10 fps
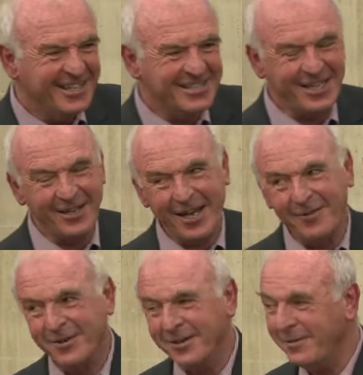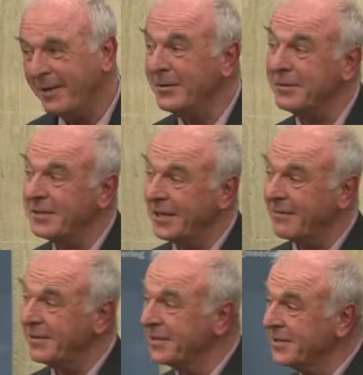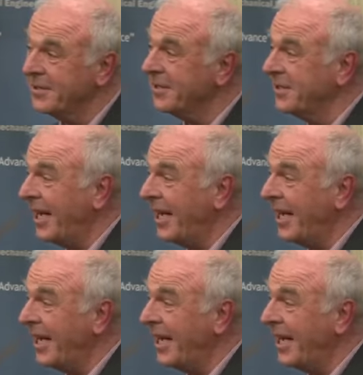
The South African Revenue Service is as good as